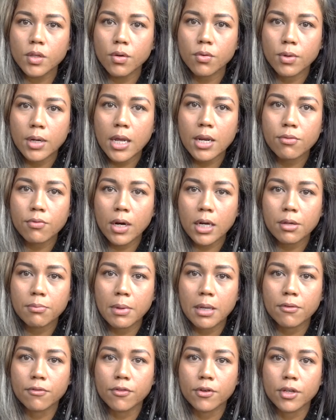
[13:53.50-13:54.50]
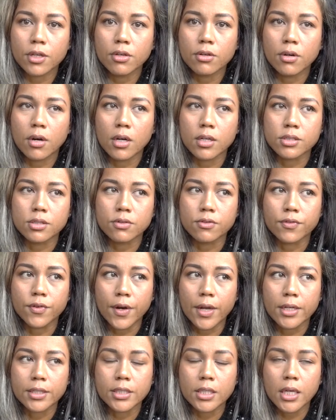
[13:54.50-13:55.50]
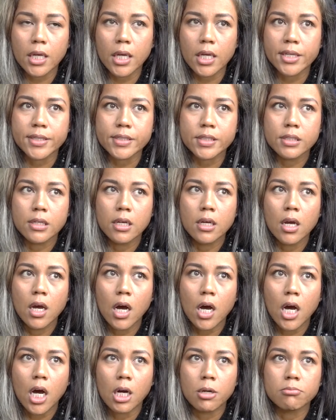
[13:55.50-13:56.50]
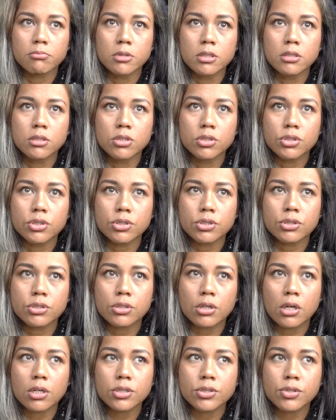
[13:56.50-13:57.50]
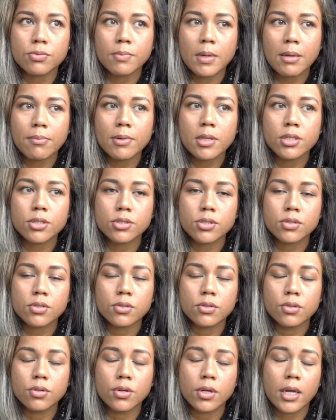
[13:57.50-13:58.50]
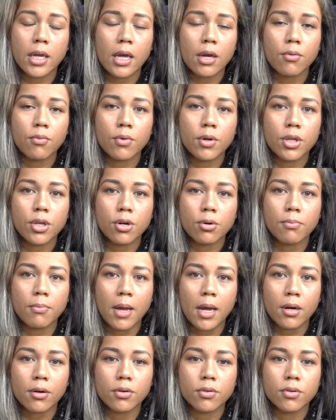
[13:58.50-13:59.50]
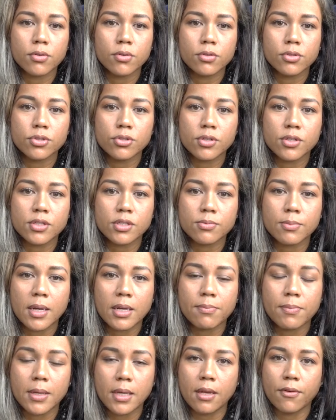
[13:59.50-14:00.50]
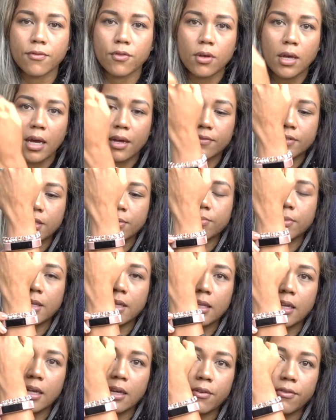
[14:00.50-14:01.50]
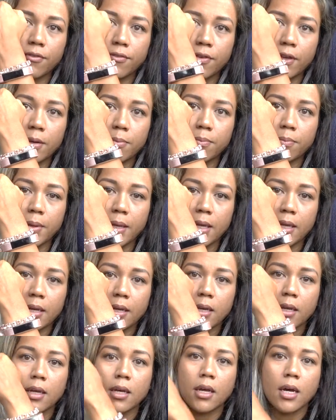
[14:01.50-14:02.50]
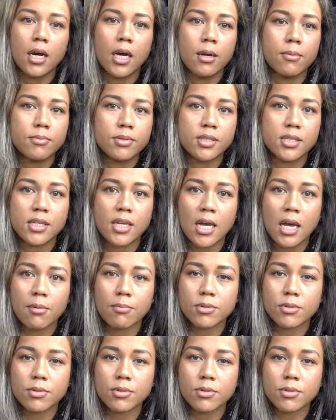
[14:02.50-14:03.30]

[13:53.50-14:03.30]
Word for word: what I'd recommend for you also, friend, is um, start to maybe look at what your macronutrients might be. If you have something like a Fitbit, um, see how